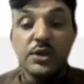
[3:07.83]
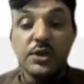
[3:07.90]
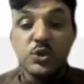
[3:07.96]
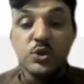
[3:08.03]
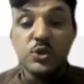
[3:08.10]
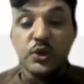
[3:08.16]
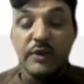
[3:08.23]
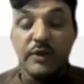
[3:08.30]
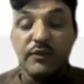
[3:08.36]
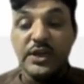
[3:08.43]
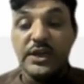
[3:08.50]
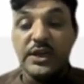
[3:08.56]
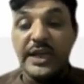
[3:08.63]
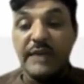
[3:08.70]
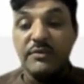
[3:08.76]
So
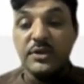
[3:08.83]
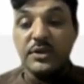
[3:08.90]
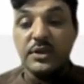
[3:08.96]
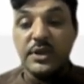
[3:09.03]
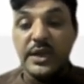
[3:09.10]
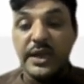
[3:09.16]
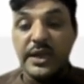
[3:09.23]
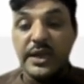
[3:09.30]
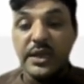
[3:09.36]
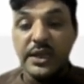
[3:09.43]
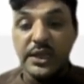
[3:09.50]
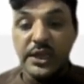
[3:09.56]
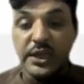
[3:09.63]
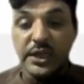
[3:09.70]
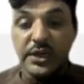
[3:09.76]
definitely I will click
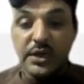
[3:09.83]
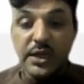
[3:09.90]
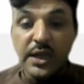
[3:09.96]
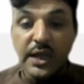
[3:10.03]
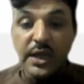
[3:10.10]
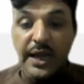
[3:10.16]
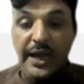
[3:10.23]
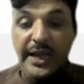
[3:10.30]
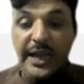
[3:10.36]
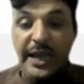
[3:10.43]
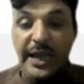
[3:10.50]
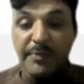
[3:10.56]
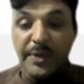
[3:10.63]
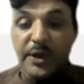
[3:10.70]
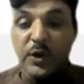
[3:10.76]
here. I
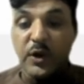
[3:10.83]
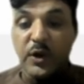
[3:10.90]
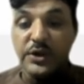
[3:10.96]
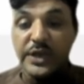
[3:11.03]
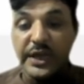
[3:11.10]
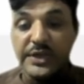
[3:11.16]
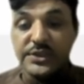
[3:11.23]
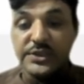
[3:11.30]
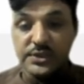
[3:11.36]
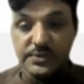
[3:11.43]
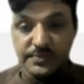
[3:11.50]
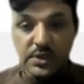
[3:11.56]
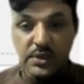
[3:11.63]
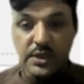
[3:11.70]
have my own text.